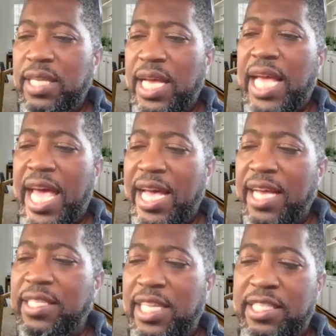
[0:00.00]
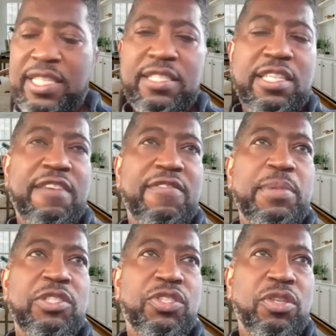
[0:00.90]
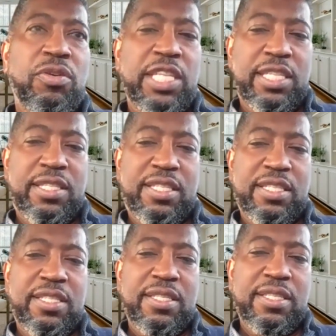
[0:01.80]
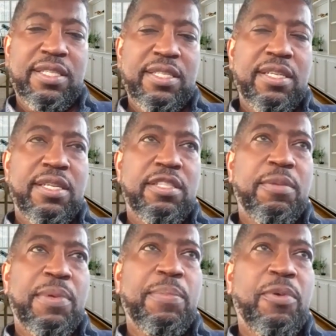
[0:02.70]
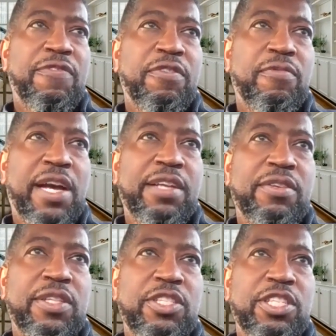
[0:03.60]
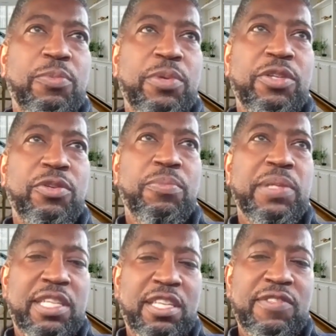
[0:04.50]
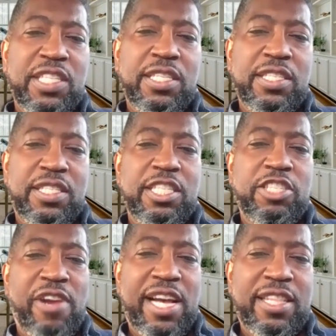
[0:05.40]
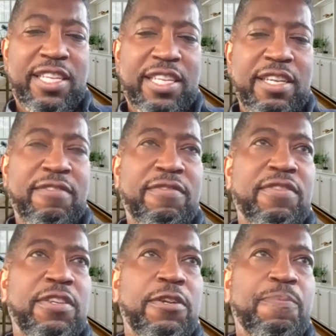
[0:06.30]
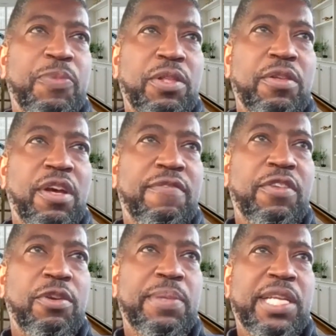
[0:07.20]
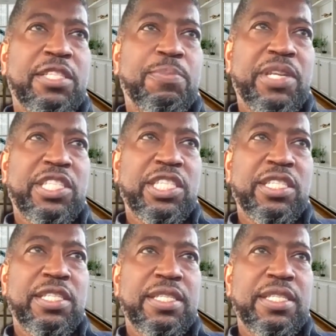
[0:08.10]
And it has lessened. It's given me solace to be both a writer and someone who believes in the centrality of of human expression.